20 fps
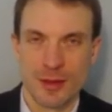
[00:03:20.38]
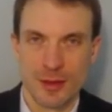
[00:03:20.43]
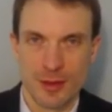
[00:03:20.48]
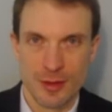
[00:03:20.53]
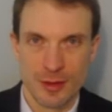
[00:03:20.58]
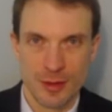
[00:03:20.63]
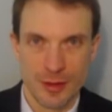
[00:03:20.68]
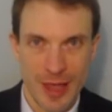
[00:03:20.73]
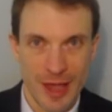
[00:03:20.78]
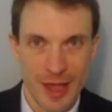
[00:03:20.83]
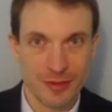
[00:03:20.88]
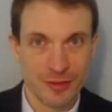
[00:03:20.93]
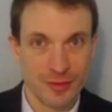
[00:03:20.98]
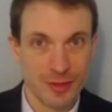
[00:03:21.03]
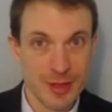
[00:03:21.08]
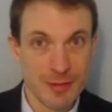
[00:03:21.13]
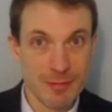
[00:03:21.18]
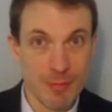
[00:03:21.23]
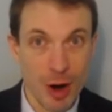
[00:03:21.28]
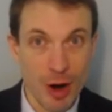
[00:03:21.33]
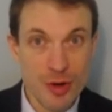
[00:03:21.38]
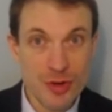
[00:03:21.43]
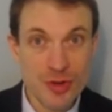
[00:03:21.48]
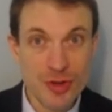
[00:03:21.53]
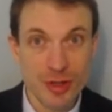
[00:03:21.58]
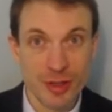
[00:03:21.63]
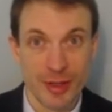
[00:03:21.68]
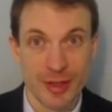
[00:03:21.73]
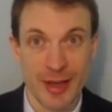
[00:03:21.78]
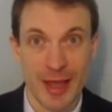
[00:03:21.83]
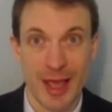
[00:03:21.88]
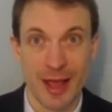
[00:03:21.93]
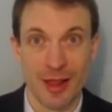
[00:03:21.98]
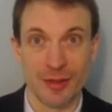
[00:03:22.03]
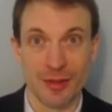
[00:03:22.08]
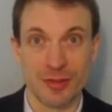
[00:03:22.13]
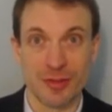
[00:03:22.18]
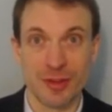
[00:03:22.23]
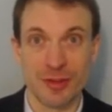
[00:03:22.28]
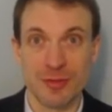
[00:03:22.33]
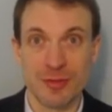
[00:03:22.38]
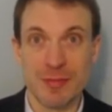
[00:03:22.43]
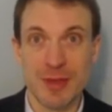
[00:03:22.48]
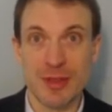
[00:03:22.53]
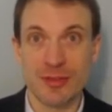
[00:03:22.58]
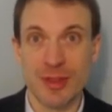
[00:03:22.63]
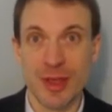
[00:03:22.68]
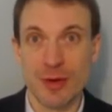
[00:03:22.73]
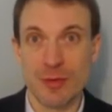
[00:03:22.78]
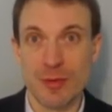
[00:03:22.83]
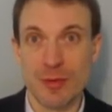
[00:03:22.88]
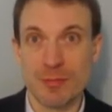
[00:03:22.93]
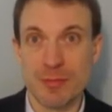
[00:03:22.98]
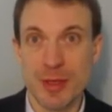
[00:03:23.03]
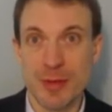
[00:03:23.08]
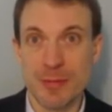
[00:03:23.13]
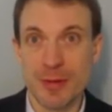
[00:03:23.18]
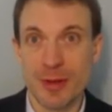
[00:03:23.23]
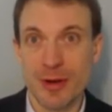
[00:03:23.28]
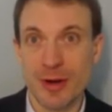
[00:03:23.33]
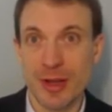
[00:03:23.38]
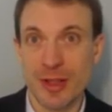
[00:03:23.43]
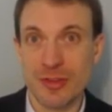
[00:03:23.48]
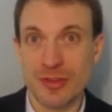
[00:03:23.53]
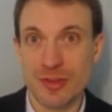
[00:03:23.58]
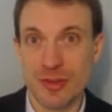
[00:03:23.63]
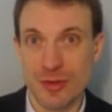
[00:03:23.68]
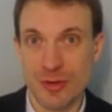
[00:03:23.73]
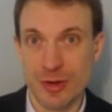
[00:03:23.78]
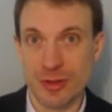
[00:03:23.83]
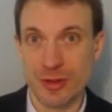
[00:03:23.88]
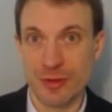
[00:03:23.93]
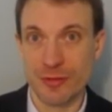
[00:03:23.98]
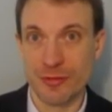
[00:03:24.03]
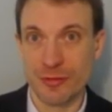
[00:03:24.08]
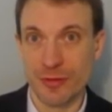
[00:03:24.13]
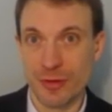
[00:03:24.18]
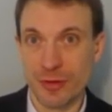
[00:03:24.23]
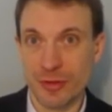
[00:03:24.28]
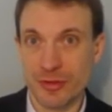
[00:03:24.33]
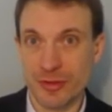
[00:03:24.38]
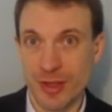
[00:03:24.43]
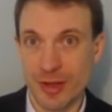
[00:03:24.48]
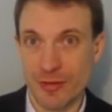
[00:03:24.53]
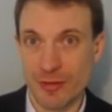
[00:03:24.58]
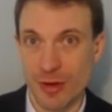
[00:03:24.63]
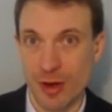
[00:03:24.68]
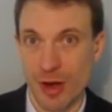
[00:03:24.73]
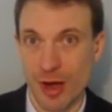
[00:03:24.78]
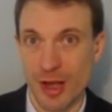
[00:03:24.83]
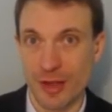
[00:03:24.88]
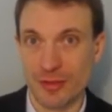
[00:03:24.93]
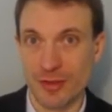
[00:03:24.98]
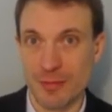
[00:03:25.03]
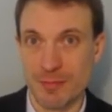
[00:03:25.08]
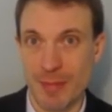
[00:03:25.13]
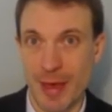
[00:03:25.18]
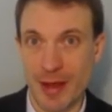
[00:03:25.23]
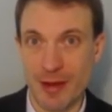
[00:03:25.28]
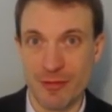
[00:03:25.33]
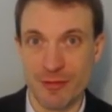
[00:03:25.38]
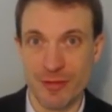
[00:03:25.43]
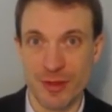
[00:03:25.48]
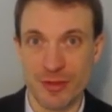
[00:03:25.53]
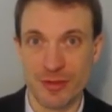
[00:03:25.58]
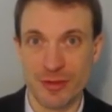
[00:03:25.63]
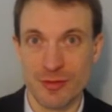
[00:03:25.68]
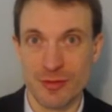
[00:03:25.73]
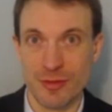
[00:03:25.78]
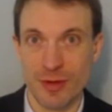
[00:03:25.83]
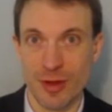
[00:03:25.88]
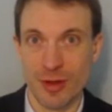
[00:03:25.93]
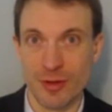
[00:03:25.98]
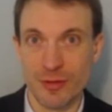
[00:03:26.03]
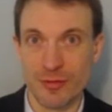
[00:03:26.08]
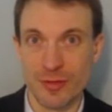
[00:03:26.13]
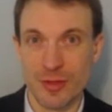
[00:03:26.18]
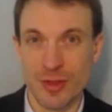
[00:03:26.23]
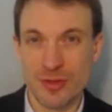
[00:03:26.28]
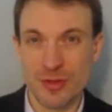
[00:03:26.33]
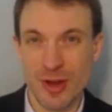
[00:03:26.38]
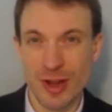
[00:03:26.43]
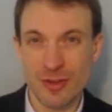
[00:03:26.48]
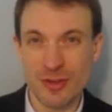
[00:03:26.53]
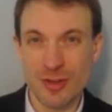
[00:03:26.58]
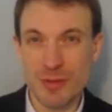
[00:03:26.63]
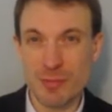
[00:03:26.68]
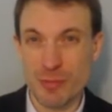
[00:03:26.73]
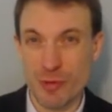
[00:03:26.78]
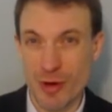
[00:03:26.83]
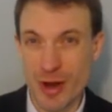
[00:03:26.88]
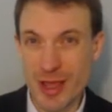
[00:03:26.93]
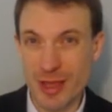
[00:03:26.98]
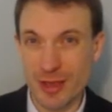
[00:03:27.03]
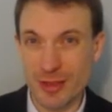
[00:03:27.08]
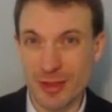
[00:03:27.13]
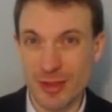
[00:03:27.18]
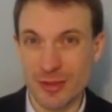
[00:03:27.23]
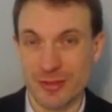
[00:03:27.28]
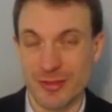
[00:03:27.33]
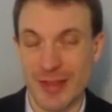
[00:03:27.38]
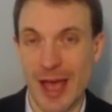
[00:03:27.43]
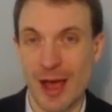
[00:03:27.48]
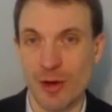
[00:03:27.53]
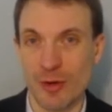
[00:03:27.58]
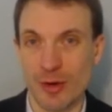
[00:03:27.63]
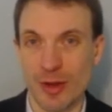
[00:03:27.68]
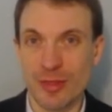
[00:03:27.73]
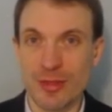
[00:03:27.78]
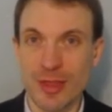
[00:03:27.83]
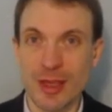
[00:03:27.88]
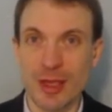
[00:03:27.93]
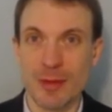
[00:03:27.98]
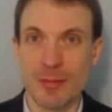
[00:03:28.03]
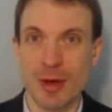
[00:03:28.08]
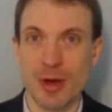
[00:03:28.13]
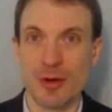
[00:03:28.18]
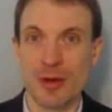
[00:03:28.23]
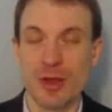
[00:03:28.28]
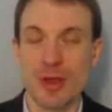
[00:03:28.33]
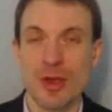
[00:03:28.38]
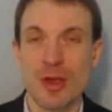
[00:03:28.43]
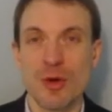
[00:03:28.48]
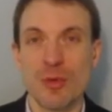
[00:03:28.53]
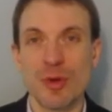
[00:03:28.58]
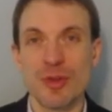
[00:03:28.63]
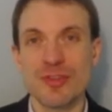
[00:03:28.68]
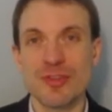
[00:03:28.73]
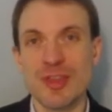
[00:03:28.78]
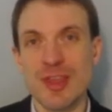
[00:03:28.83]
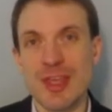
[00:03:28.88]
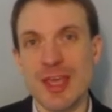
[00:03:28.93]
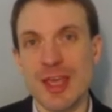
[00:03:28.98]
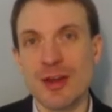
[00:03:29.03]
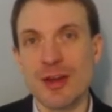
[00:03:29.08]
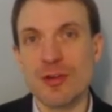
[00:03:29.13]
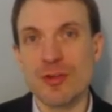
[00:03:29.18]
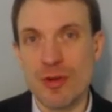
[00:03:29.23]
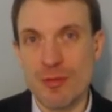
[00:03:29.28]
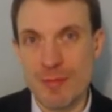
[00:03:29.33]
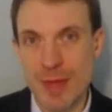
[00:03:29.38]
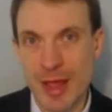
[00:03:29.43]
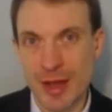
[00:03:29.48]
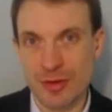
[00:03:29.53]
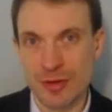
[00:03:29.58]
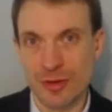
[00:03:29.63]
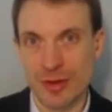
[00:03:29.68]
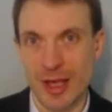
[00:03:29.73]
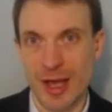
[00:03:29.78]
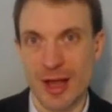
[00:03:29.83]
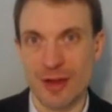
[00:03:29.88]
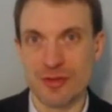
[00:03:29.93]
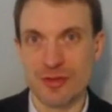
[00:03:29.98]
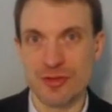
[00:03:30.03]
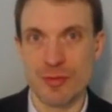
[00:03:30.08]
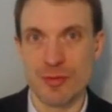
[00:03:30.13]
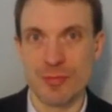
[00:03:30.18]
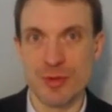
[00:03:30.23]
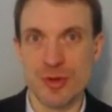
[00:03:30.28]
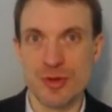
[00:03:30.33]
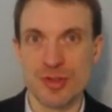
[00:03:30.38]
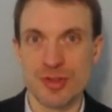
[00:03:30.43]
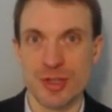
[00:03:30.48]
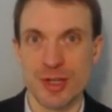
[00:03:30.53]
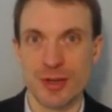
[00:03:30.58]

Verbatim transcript: Lastly, marginal analysis means that when people are considering the full set of costs and benefits involved, they should actually break these down and think about what's the incremental contribution